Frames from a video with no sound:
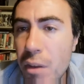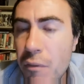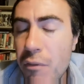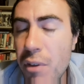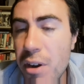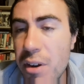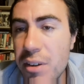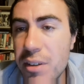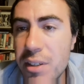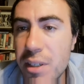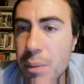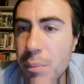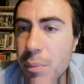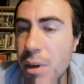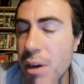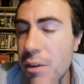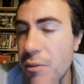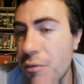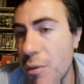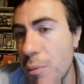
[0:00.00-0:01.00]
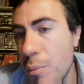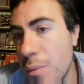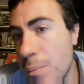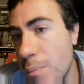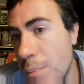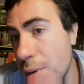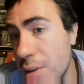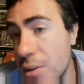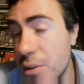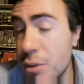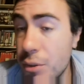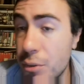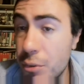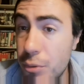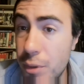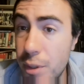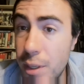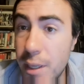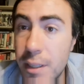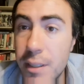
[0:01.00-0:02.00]
very similar from a person
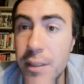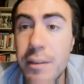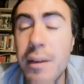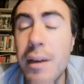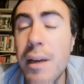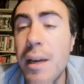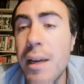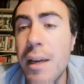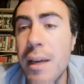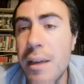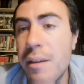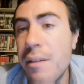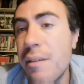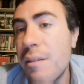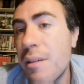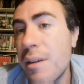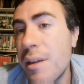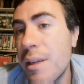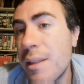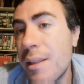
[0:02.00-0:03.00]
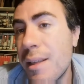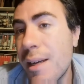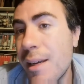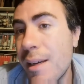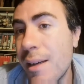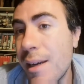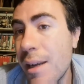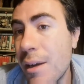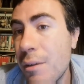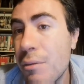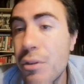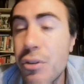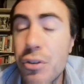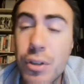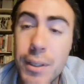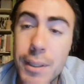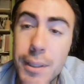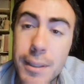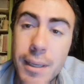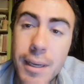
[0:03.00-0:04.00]
to another, here in Italian language
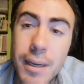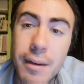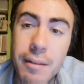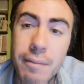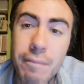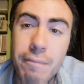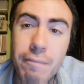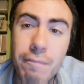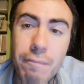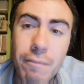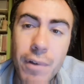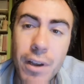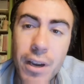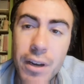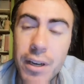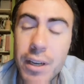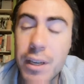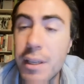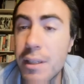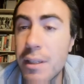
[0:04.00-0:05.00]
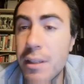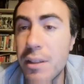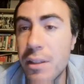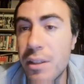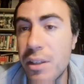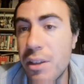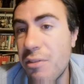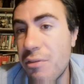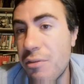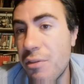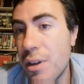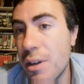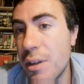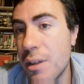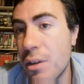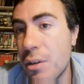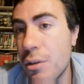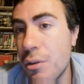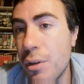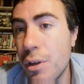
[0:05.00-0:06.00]
they are very
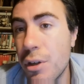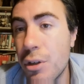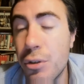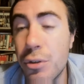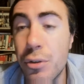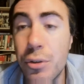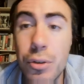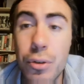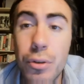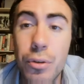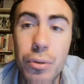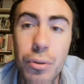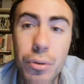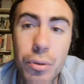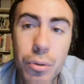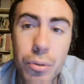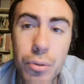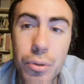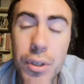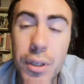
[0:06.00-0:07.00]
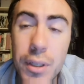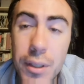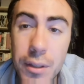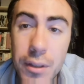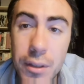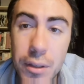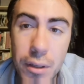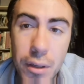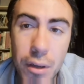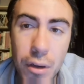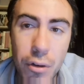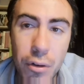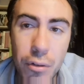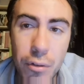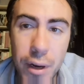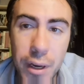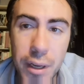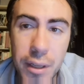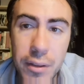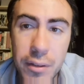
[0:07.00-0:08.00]
different conjugations. So using the
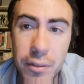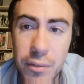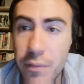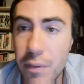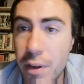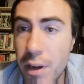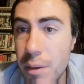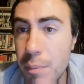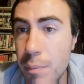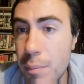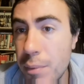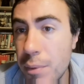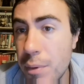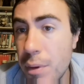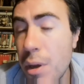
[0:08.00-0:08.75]
correct verb,